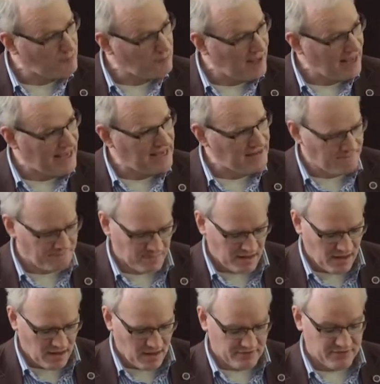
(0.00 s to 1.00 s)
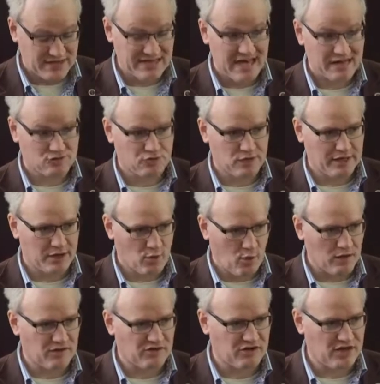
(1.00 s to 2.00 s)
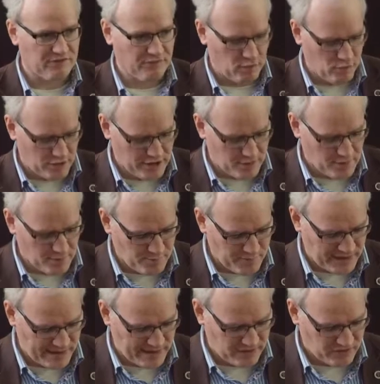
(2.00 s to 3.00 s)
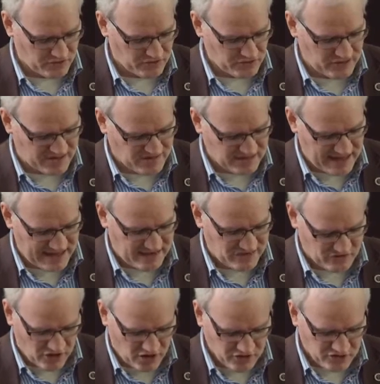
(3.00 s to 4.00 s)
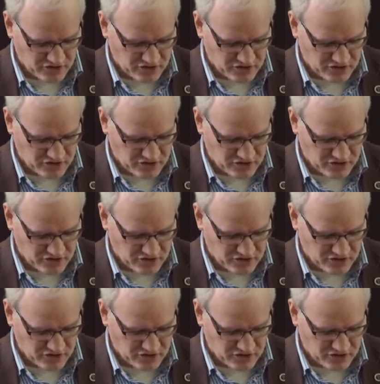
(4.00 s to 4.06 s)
For Payne, the natural equality of all human beings translates